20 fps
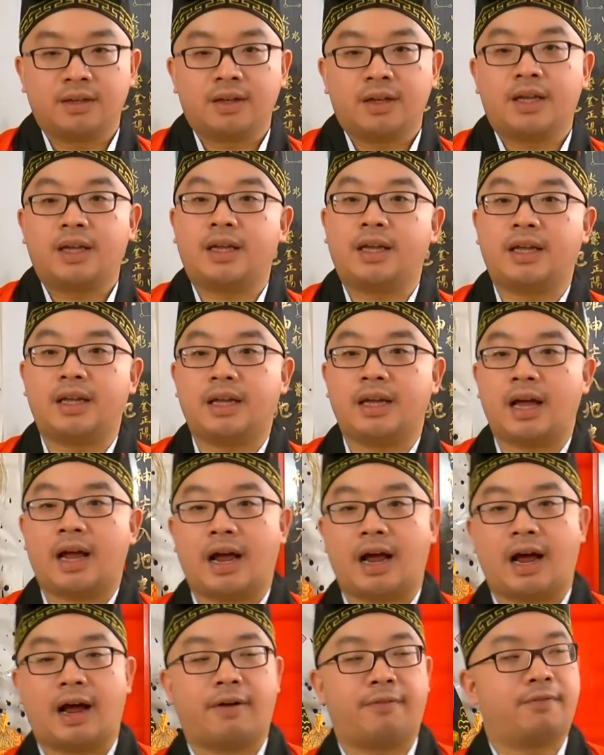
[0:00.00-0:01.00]
He
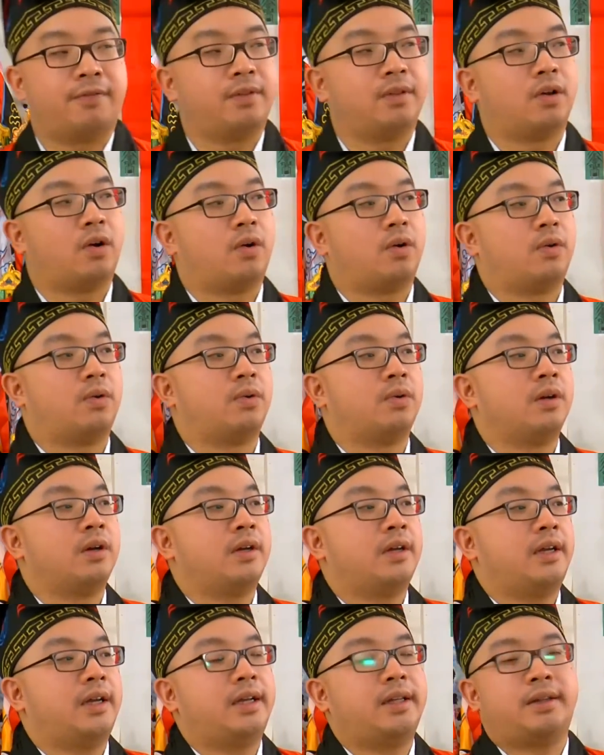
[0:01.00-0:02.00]
have no
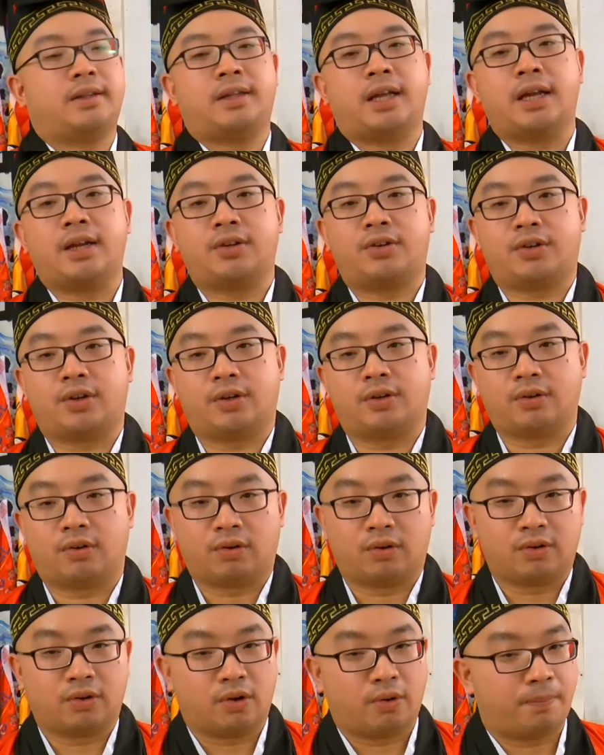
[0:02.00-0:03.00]
intention
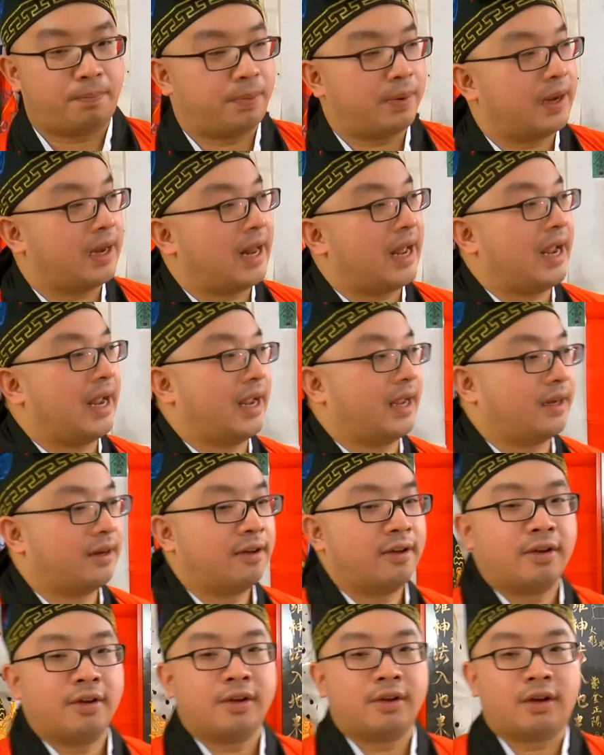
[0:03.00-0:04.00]
or no plan
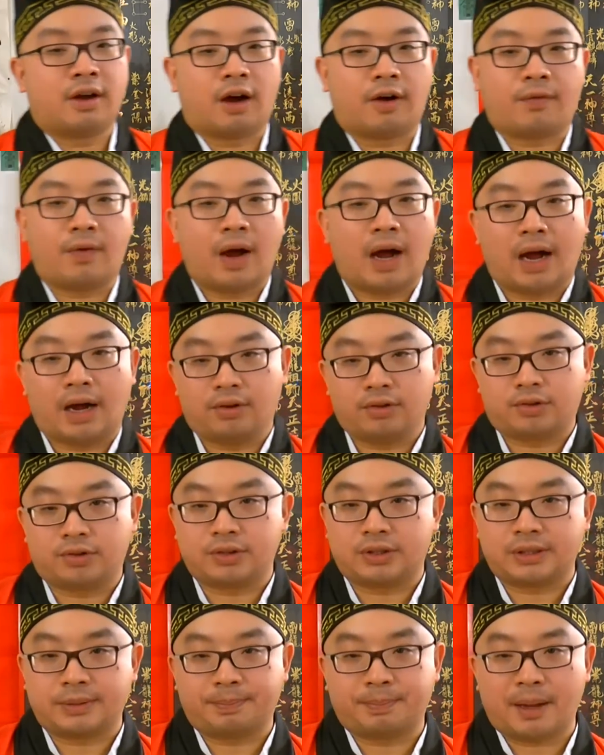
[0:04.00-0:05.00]
of how
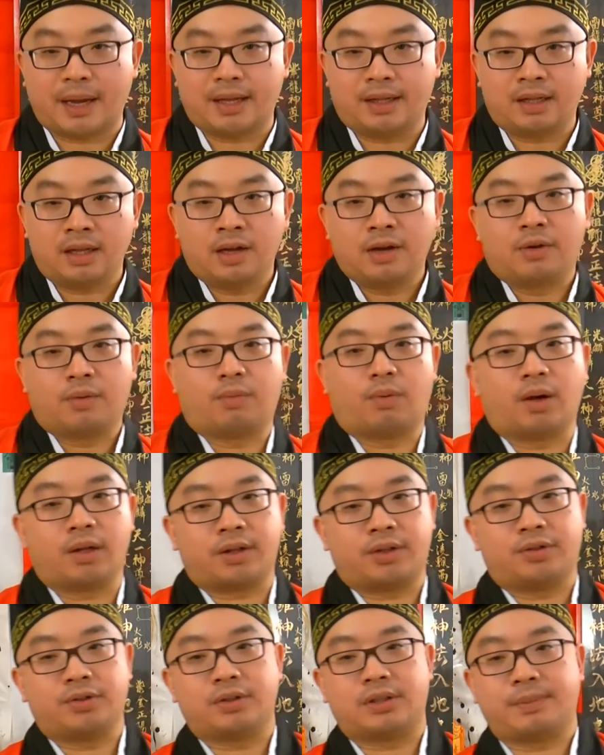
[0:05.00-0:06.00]
to spend,
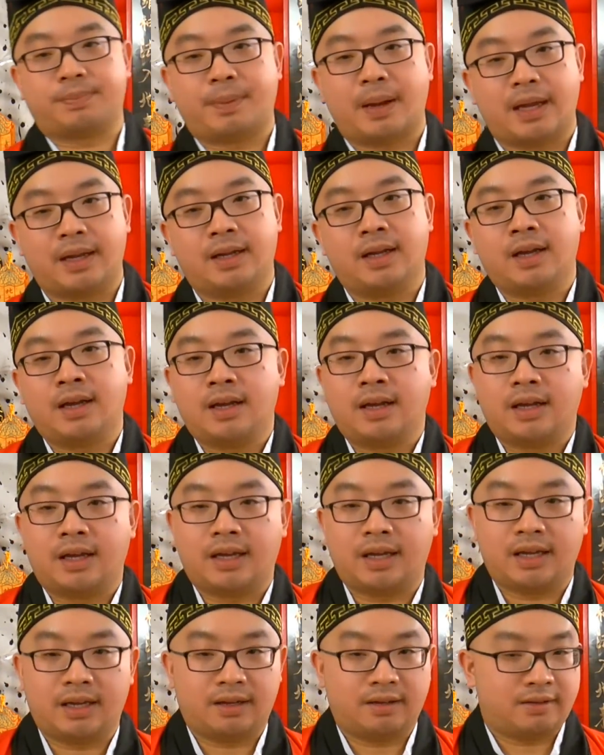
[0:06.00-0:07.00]
what to spend.
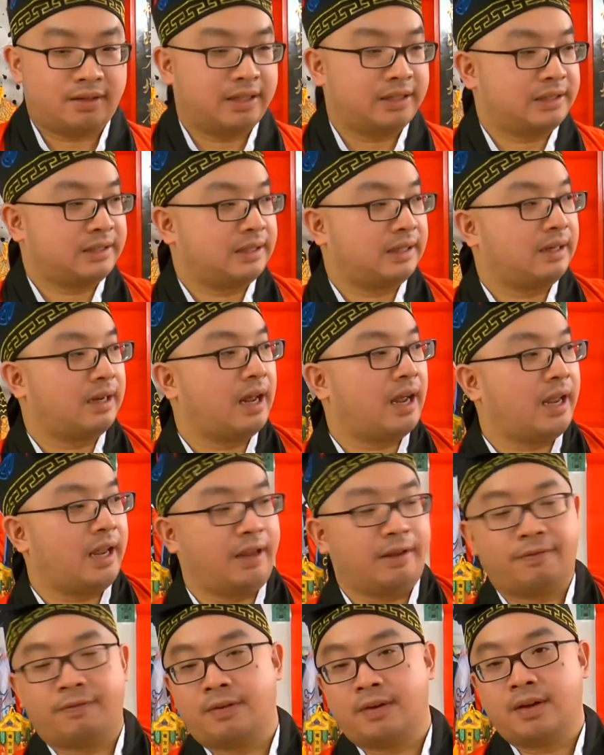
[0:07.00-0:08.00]
His
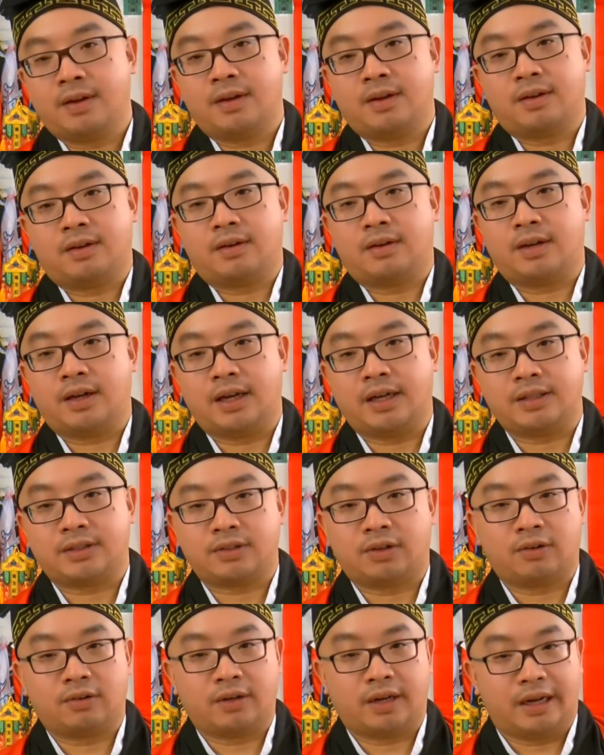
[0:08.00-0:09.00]
life
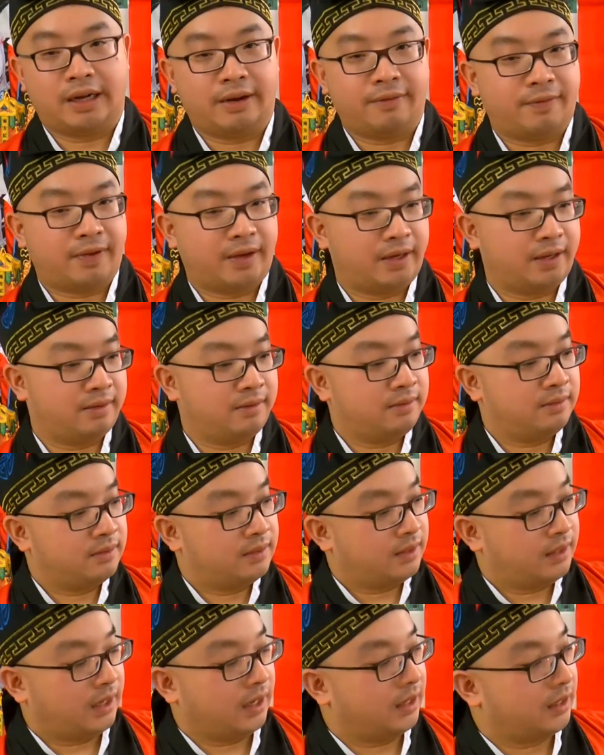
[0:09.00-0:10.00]
is only living
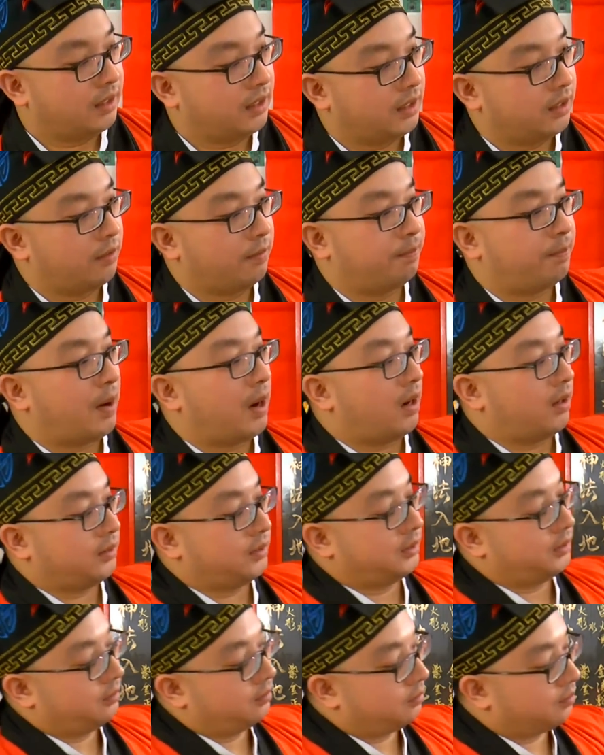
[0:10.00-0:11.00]
in a little box.